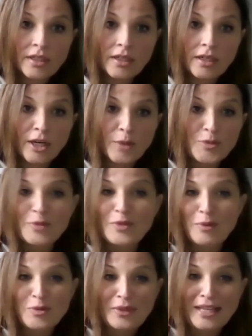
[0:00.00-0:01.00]
Um,
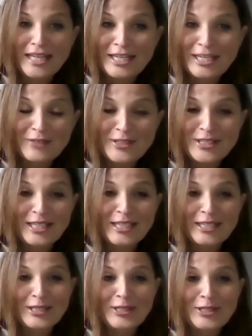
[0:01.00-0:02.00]
sometimes when they didn't even see
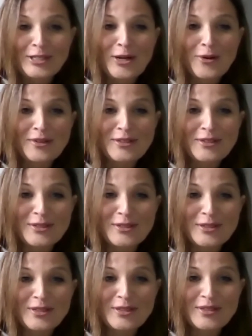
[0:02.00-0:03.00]
it, you know, it's,
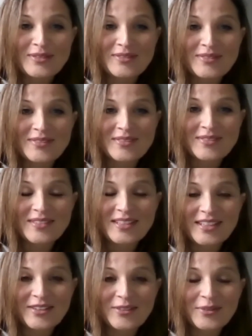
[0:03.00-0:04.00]
it's, you
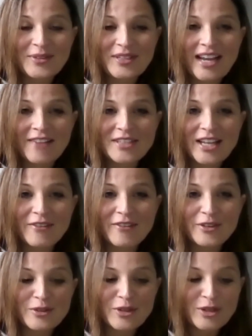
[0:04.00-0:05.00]
know, you have to have
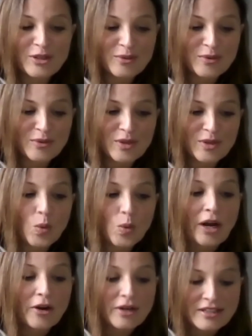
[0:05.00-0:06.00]
a, a an
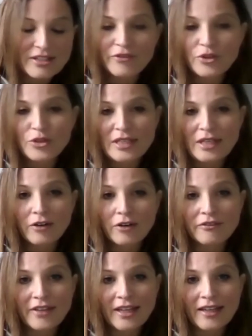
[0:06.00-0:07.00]
awareness of yourself
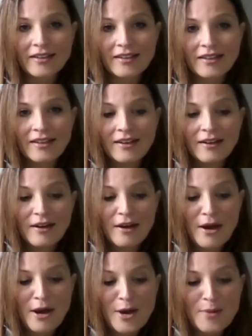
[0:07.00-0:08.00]
that,
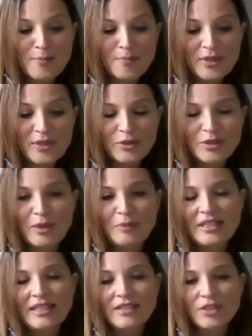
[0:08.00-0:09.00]
um, you know, sometimes
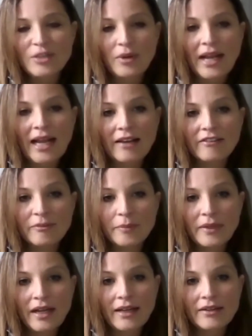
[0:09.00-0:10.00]
kids don't have,
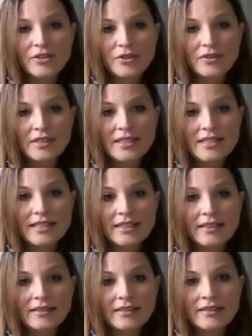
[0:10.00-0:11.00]
but I certainly see
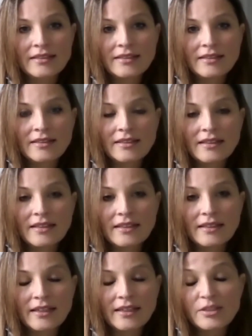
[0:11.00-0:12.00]
it.
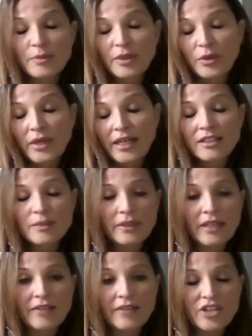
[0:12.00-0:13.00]
And uh, it's been great. It's been
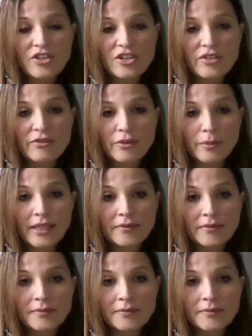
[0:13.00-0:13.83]
life changing for me.